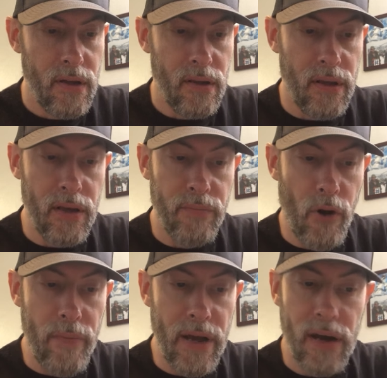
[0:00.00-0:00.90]
He had
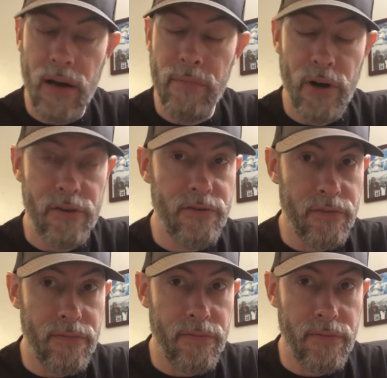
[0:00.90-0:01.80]
brought back a bunch
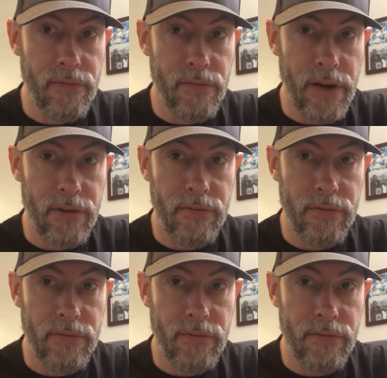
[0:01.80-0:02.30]
of records